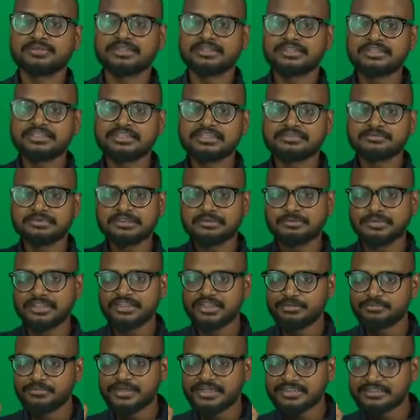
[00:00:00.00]
This will be the
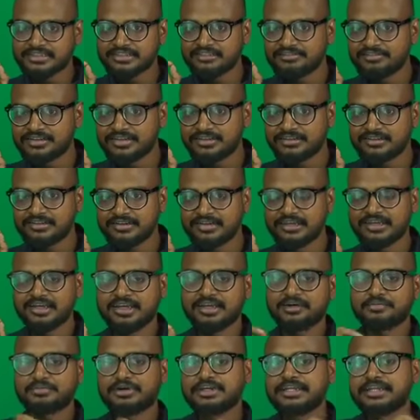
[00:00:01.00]
basic one,
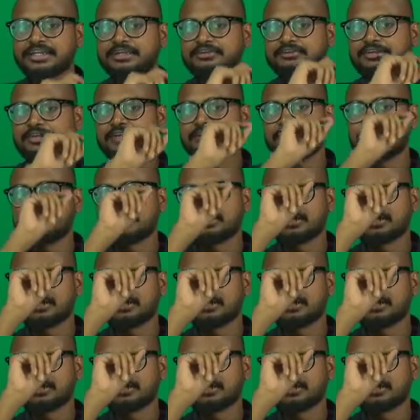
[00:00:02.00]
but it will